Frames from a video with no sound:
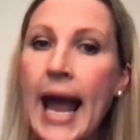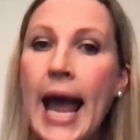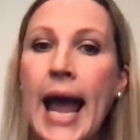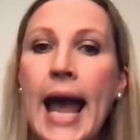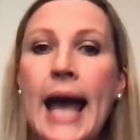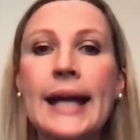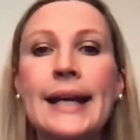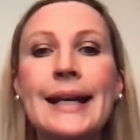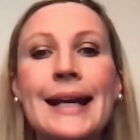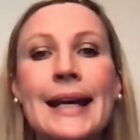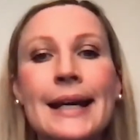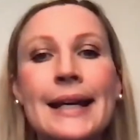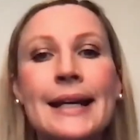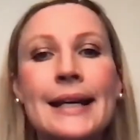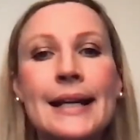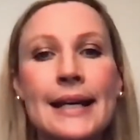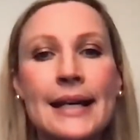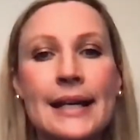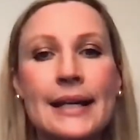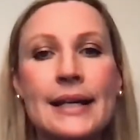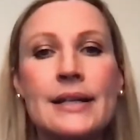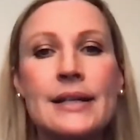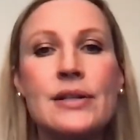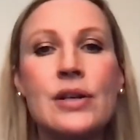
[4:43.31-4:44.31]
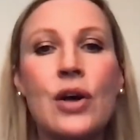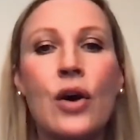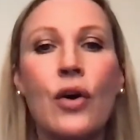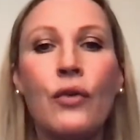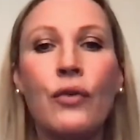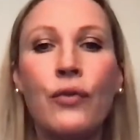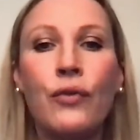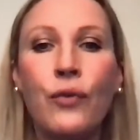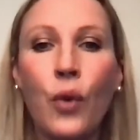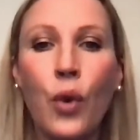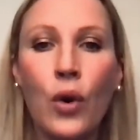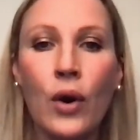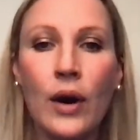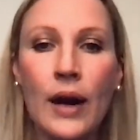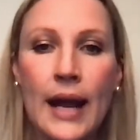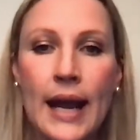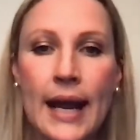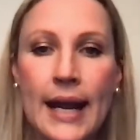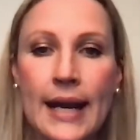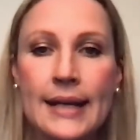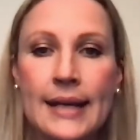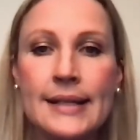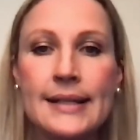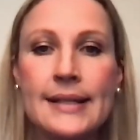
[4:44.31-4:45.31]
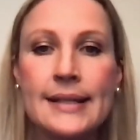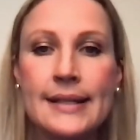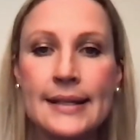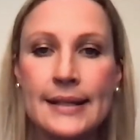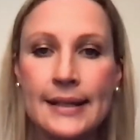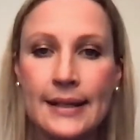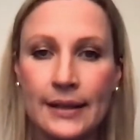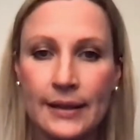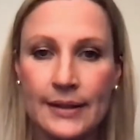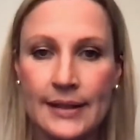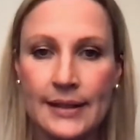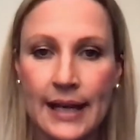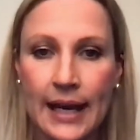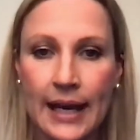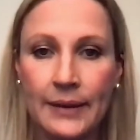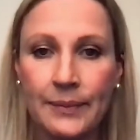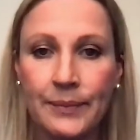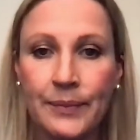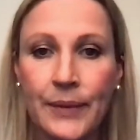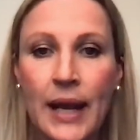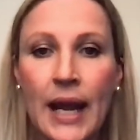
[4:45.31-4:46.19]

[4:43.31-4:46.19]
and it is for a skill set.